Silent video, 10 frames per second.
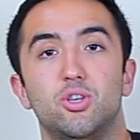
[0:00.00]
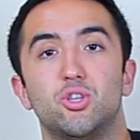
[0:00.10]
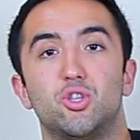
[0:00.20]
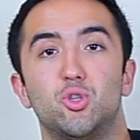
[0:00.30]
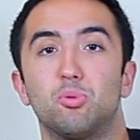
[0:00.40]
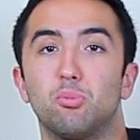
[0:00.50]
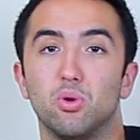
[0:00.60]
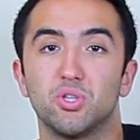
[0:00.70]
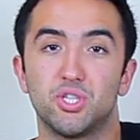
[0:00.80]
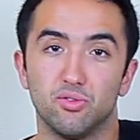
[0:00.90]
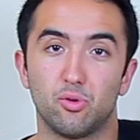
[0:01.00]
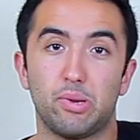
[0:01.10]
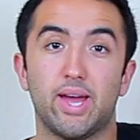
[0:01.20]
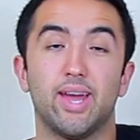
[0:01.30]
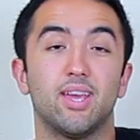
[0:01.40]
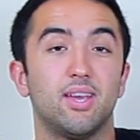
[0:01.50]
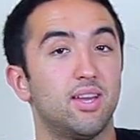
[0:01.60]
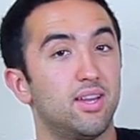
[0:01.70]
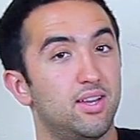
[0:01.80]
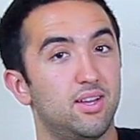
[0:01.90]
Super Bowl Silver Pack,
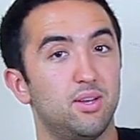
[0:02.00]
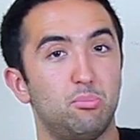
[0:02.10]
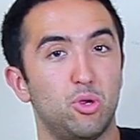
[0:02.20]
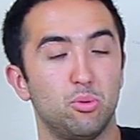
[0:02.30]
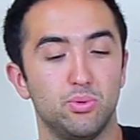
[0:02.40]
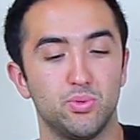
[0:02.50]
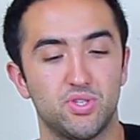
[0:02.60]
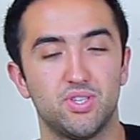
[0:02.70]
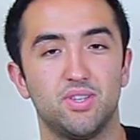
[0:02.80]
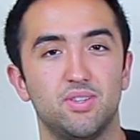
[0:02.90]
Pure Boost.